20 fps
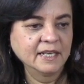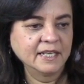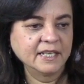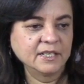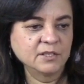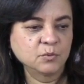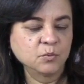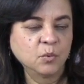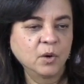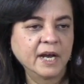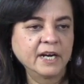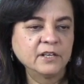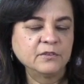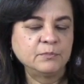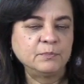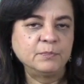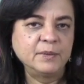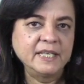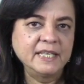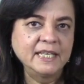is one
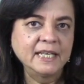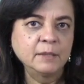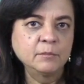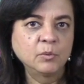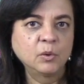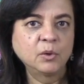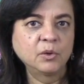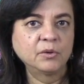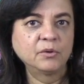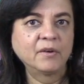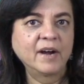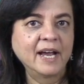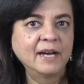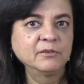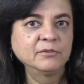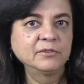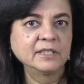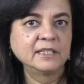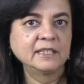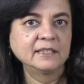of being more
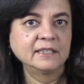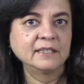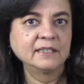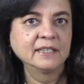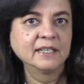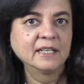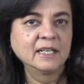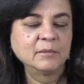grounded.